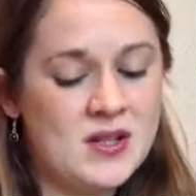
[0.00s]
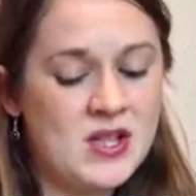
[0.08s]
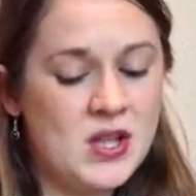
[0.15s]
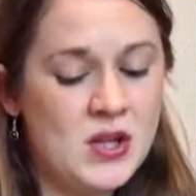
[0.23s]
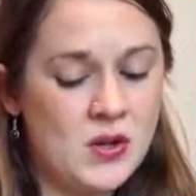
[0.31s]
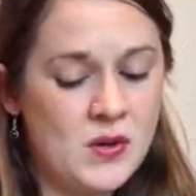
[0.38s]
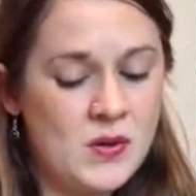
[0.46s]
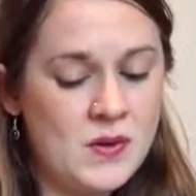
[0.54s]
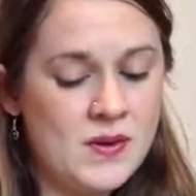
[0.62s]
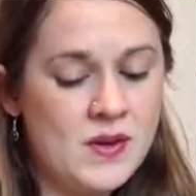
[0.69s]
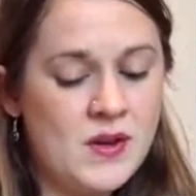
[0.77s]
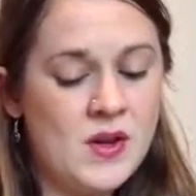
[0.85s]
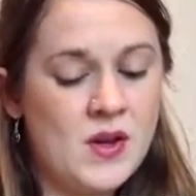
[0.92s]
2
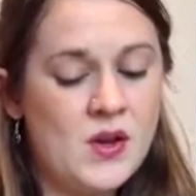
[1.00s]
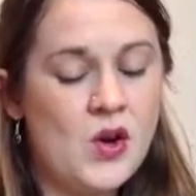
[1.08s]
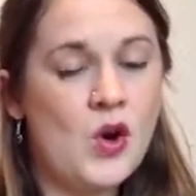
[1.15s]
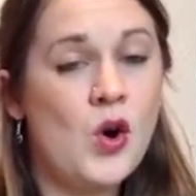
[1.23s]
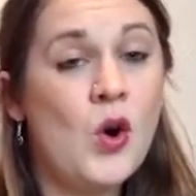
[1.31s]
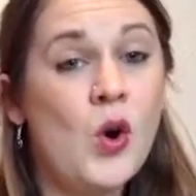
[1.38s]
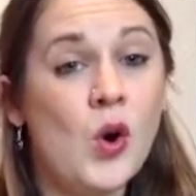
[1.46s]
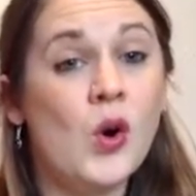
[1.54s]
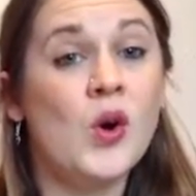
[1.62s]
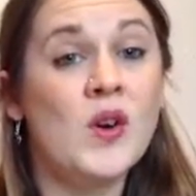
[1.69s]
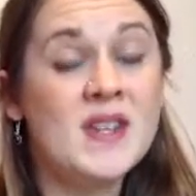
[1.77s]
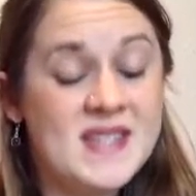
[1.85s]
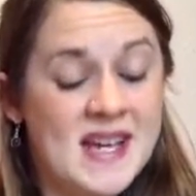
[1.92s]

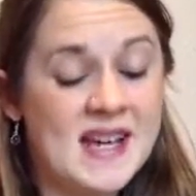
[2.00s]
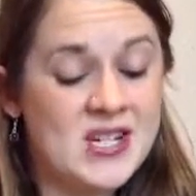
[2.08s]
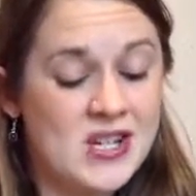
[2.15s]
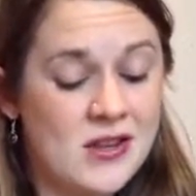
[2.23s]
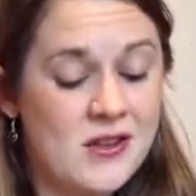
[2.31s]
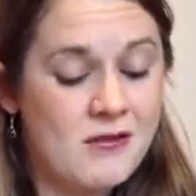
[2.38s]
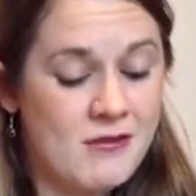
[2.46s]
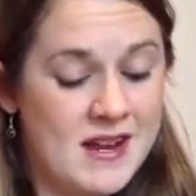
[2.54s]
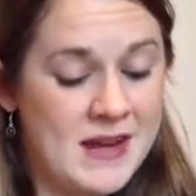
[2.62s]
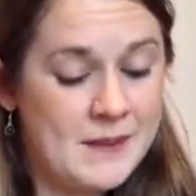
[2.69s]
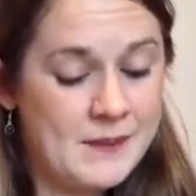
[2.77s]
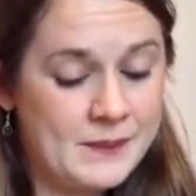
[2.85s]
or section 3.